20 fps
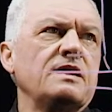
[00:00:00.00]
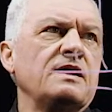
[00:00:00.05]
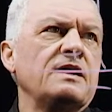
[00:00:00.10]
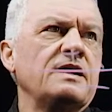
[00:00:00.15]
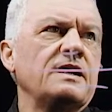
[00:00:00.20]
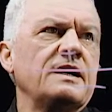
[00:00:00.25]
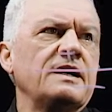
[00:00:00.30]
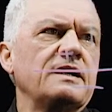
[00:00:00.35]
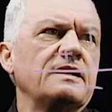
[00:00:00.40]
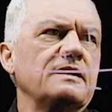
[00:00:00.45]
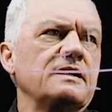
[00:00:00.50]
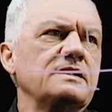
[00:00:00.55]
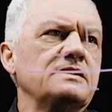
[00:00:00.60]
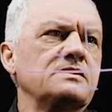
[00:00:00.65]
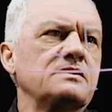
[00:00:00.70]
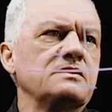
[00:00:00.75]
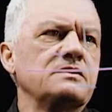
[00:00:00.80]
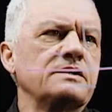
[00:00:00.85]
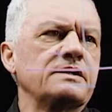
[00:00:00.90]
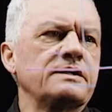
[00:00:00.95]
And
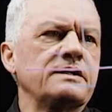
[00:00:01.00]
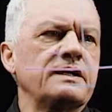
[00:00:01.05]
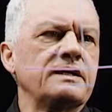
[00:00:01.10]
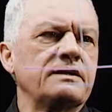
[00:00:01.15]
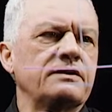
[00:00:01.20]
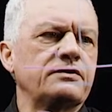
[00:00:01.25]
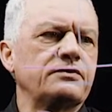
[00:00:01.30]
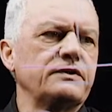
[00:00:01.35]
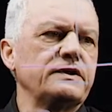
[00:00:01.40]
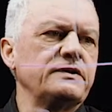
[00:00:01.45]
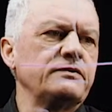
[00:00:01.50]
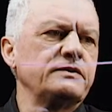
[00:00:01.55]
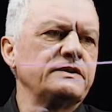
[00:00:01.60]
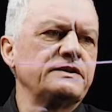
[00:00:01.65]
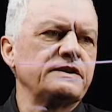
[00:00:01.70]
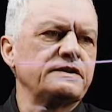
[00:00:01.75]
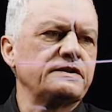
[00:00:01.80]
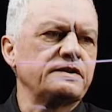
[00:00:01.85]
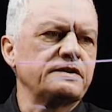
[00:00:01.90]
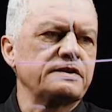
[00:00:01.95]
let's look at a
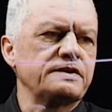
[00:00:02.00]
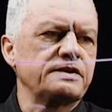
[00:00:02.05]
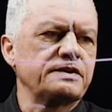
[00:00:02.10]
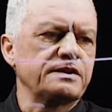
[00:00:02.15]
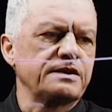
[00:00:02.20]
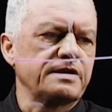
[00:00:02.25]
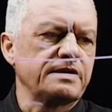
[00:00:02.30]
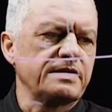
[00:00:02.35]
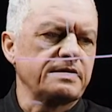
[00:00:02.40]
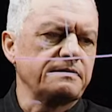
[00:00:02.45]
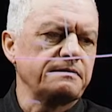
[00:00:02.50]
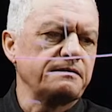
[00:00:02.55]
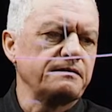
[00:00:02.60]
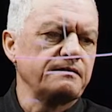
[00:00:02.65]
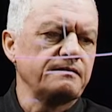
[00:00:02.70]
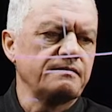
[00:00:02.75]
three-resistor circuit.